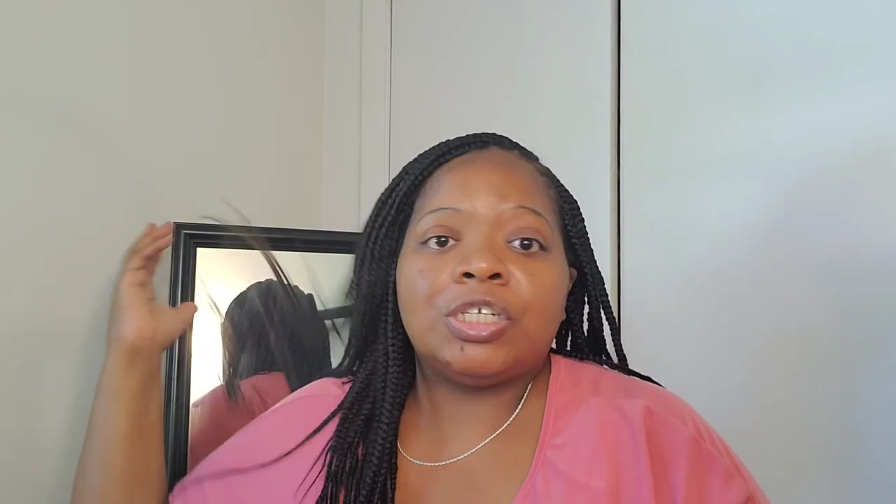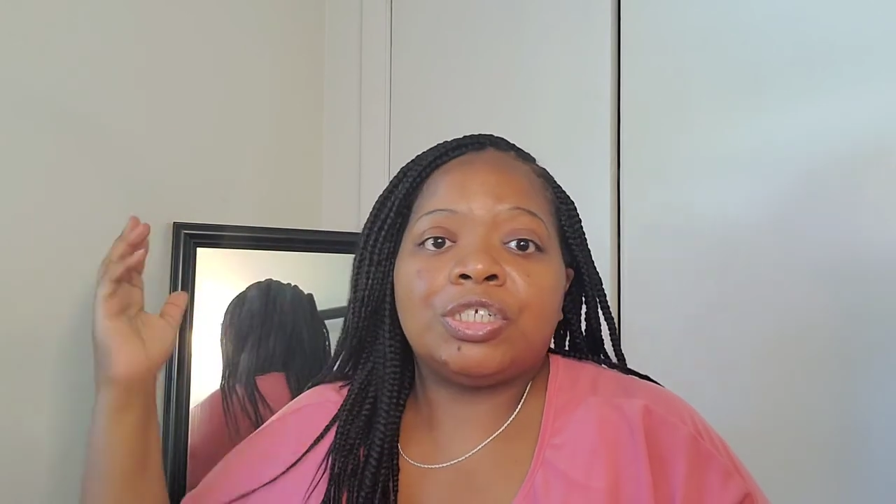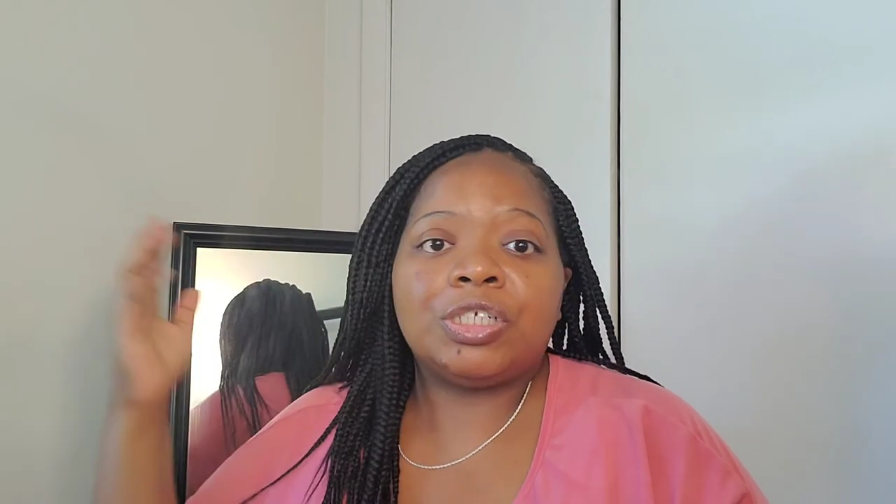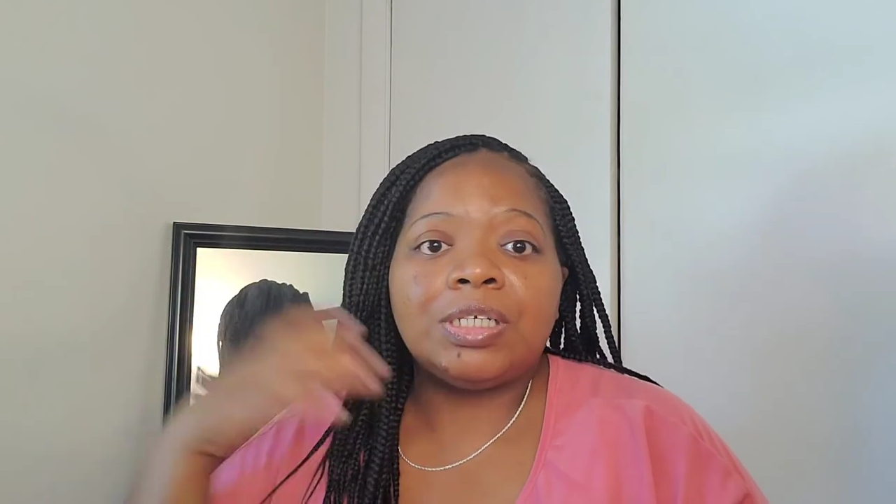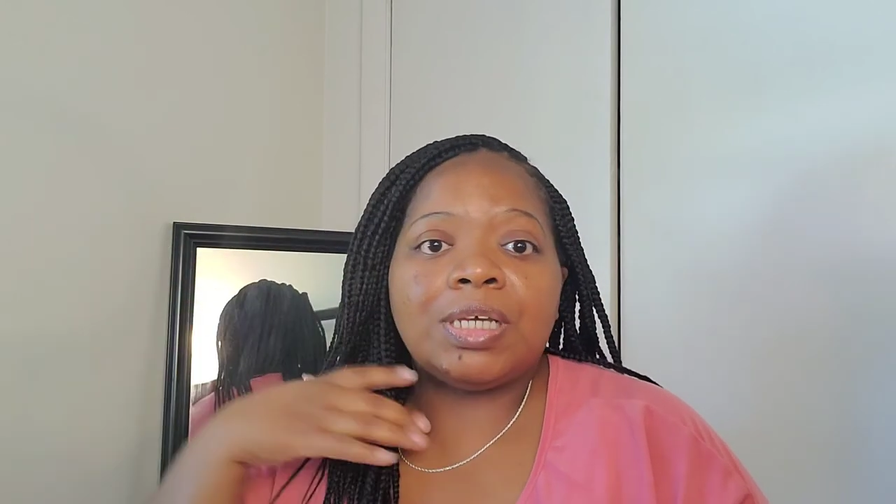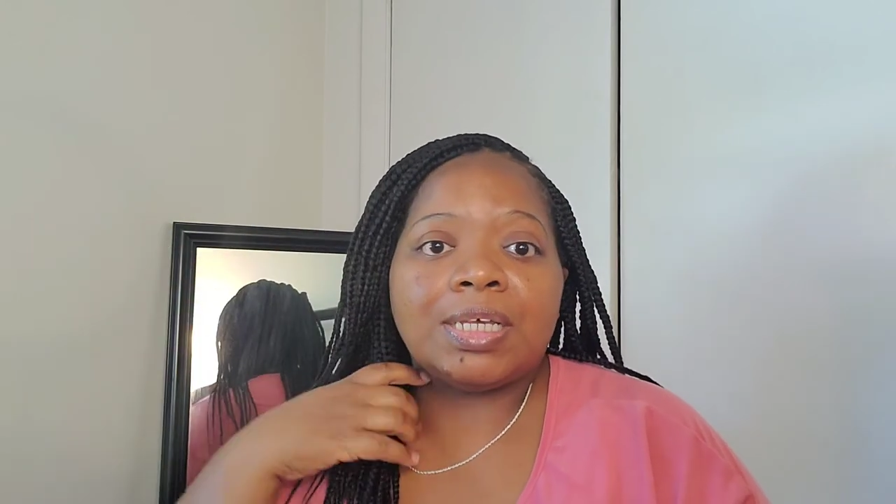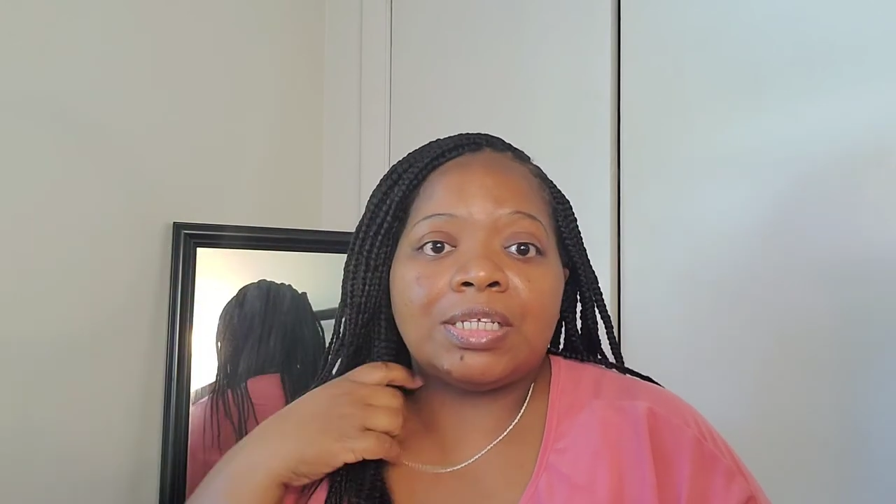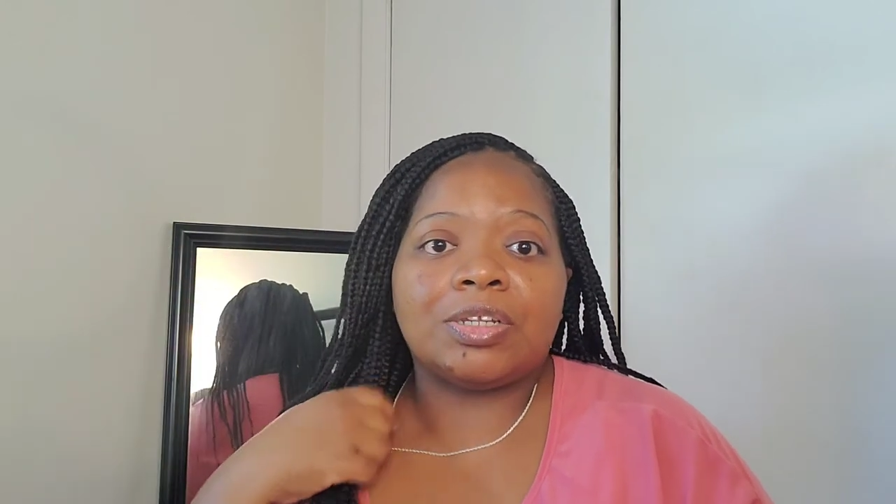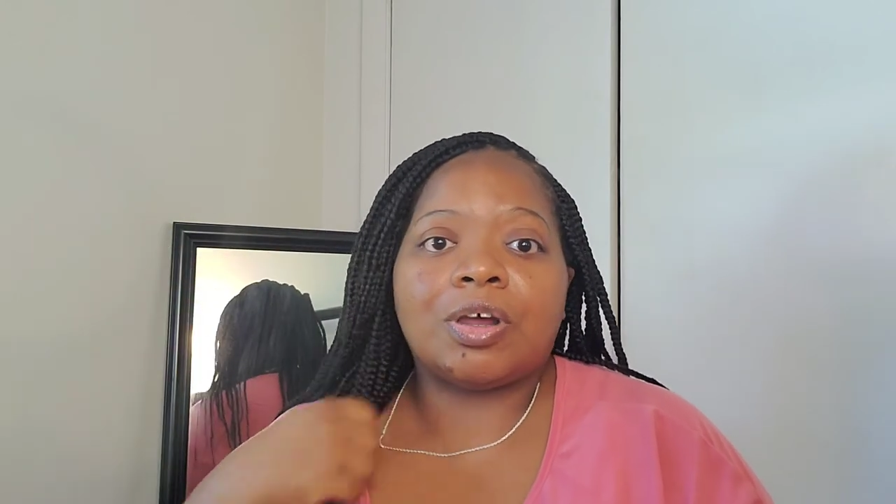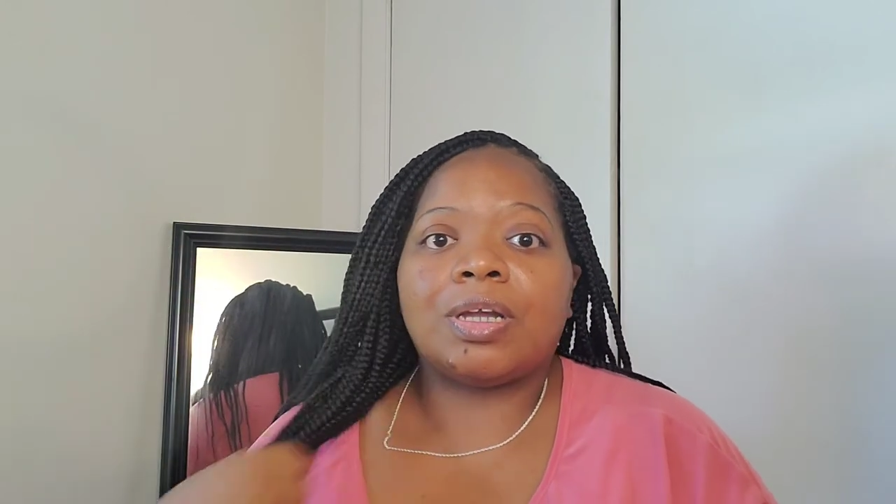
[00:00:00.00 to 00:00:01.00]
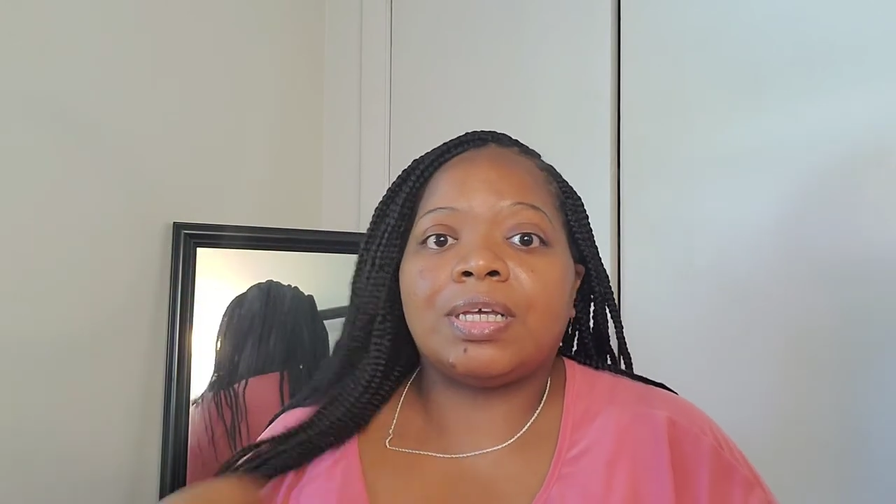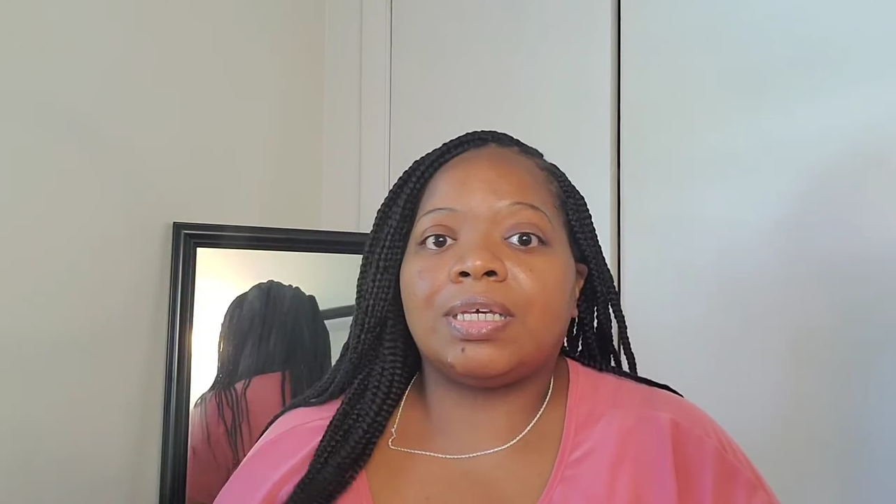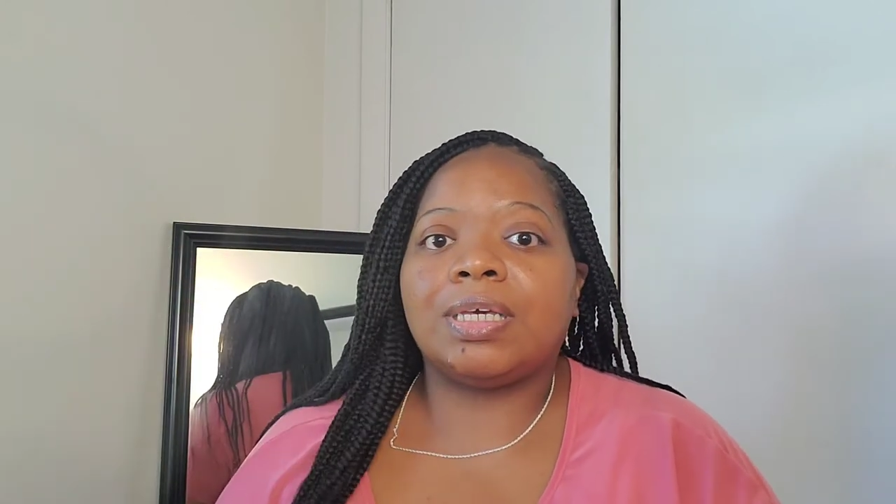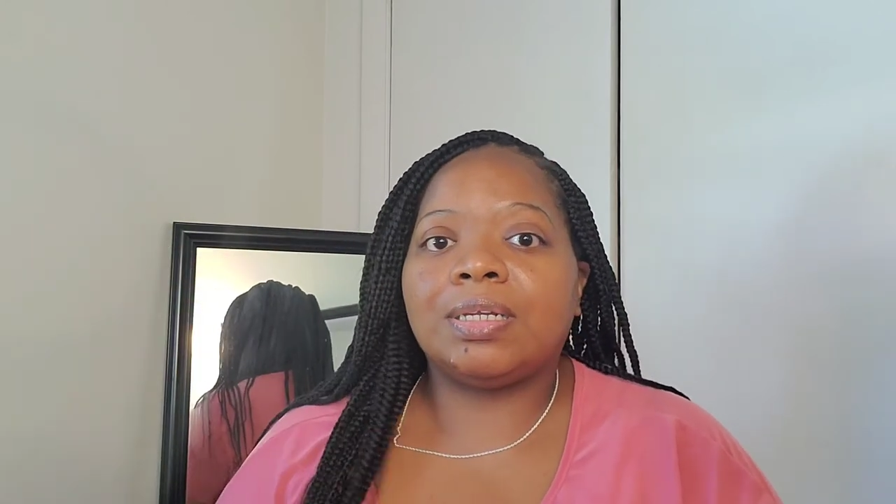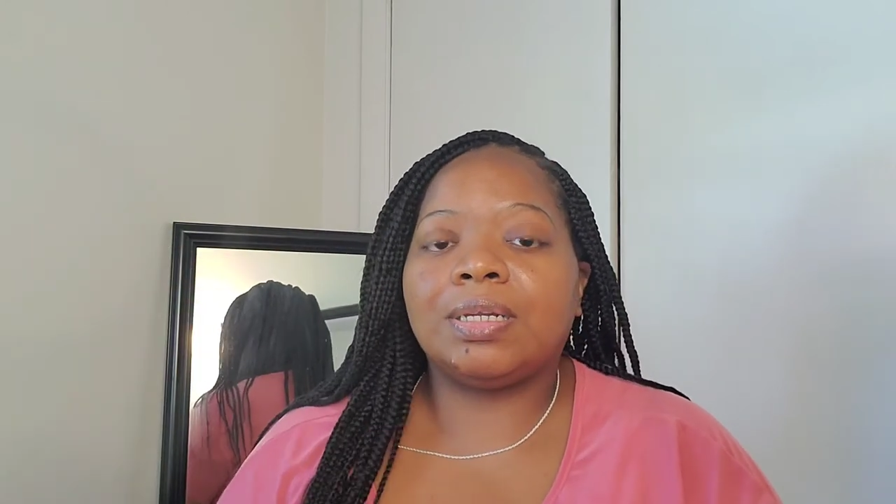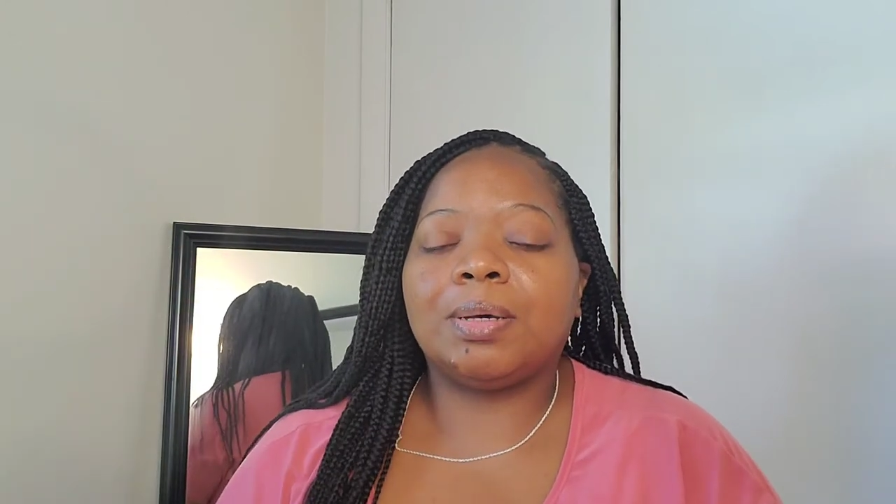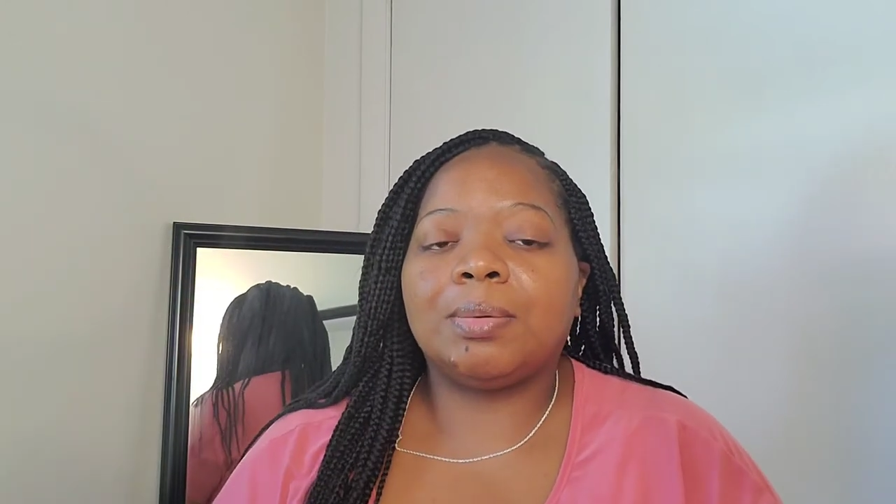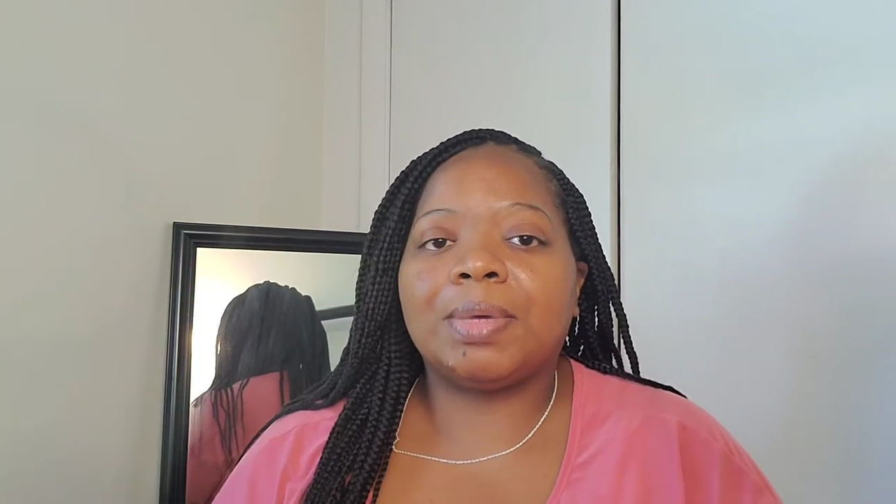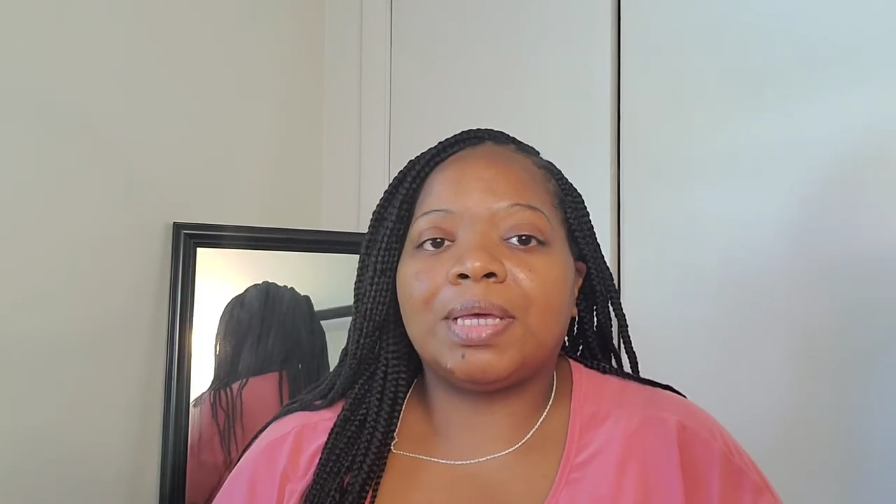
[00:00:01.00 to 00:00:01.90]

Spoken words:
she has started getting them,